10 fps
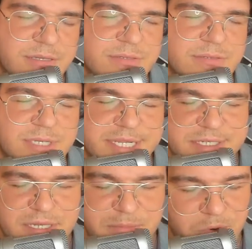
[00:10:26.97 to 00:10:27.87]
And at
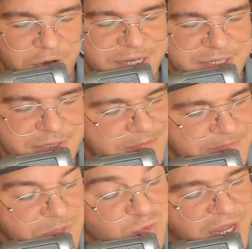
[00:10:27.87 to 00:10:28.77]
some point,
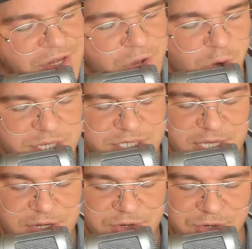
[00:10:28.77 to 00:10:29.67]
you may notice
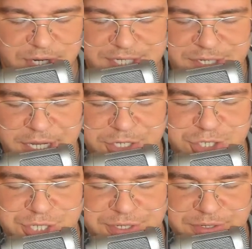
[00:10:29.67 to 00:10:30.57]
that your
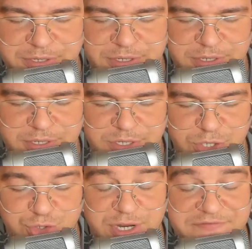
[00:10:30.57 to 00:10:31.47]
attention
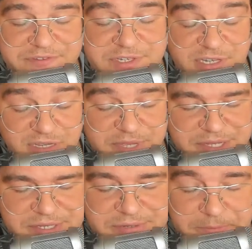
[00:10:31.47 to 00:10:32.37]
drifts a bit,